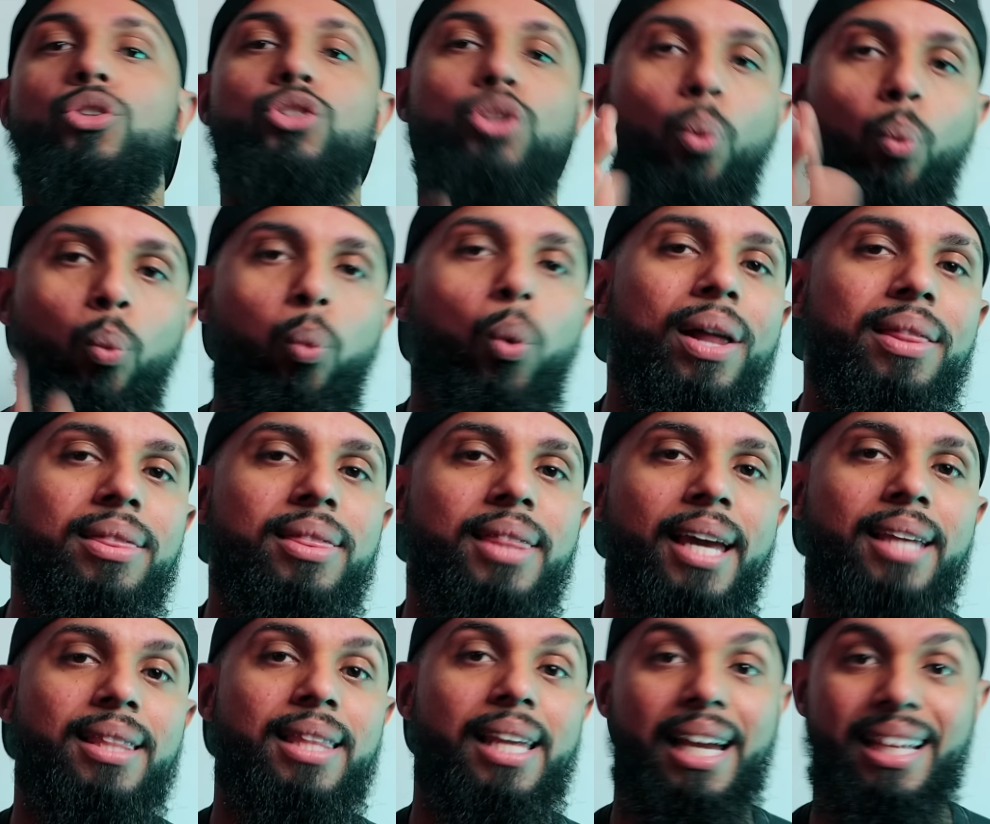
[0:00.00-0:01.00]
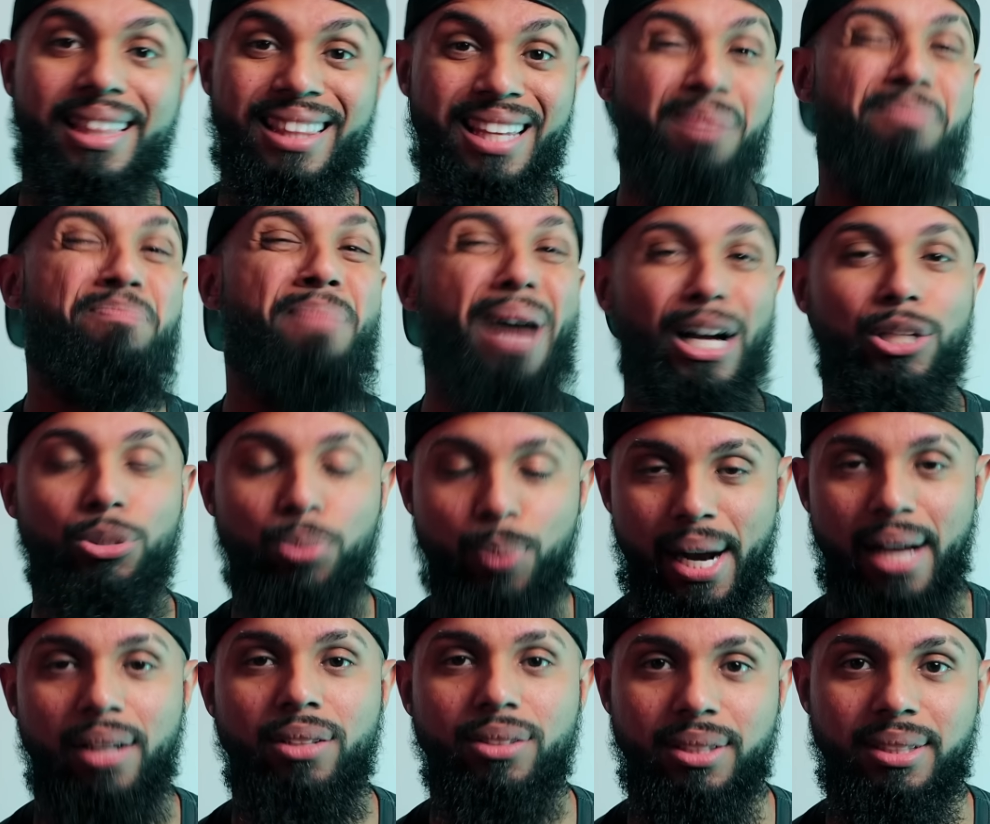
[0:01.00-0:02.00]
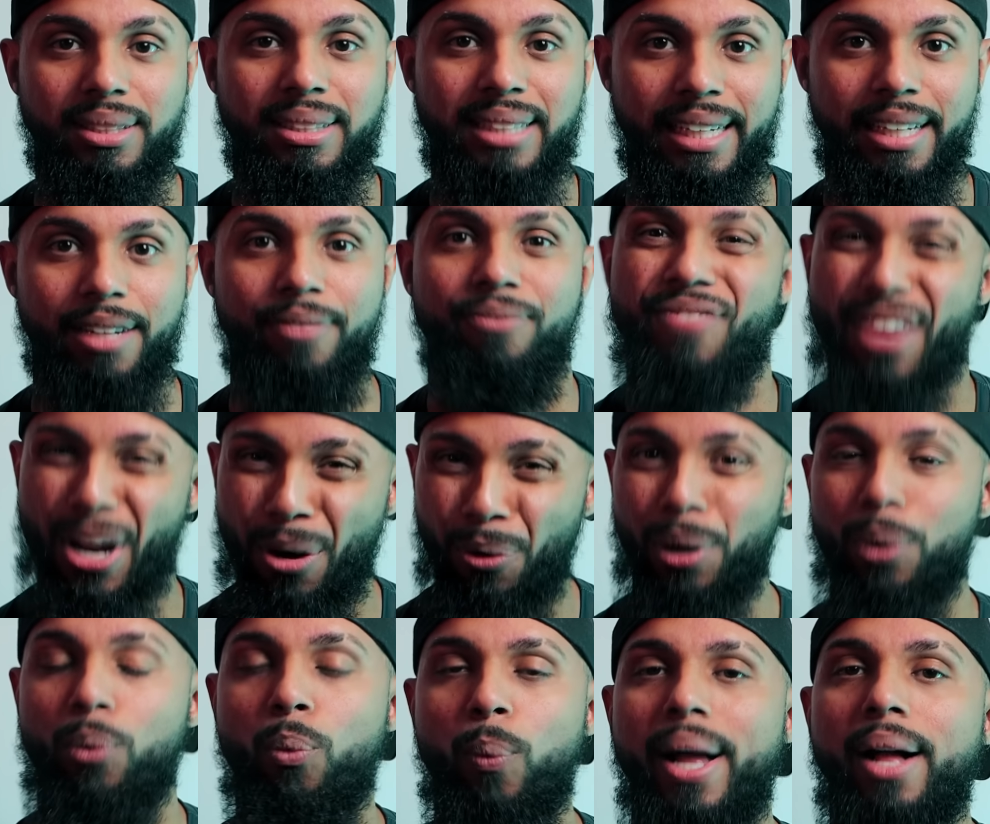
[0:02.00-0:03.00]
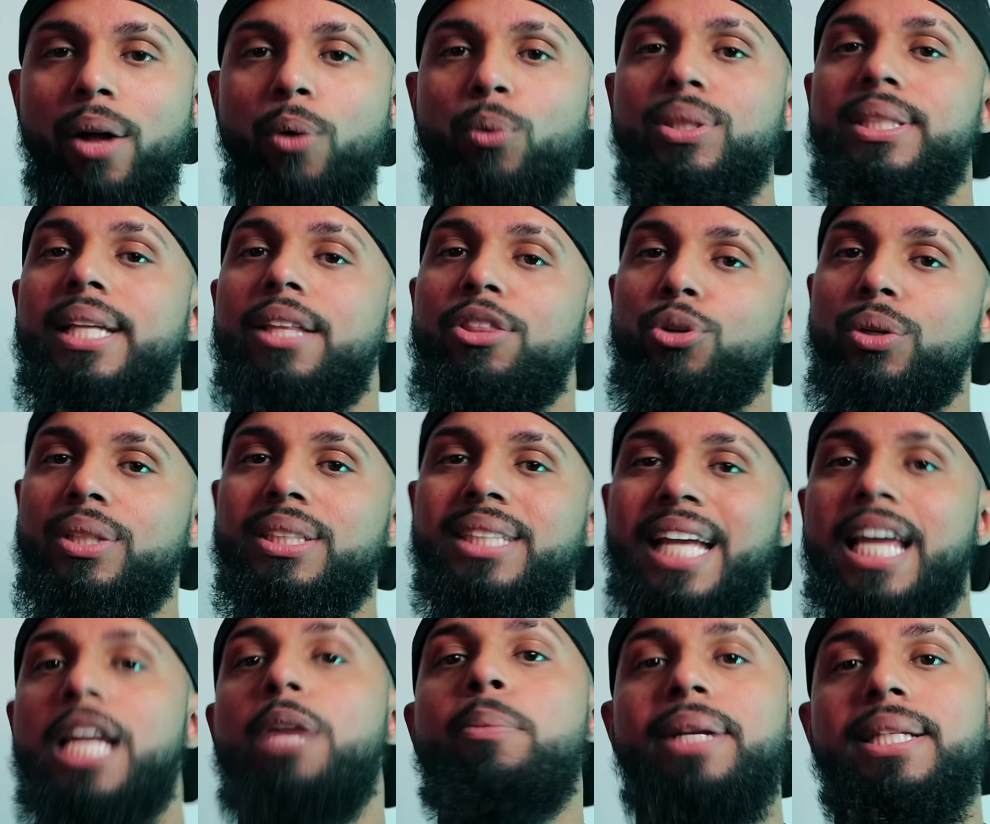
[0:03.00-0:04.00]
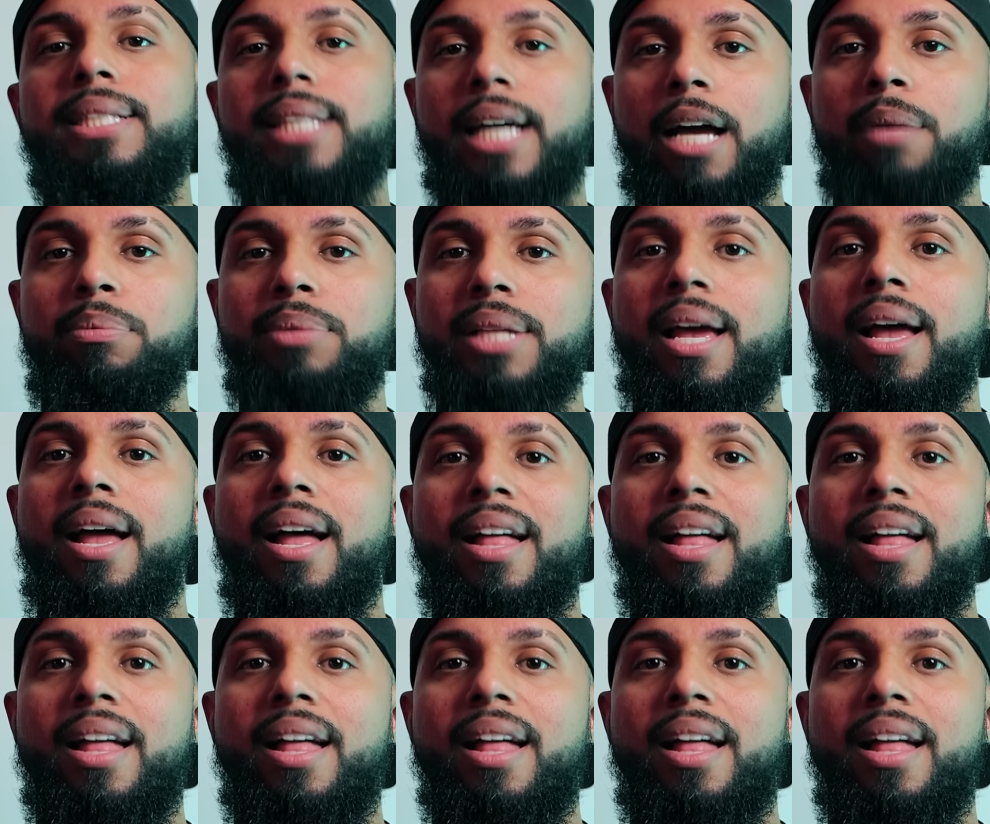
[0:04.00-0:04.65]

So one thing that I think Miles Morales did very well was that there was enemy types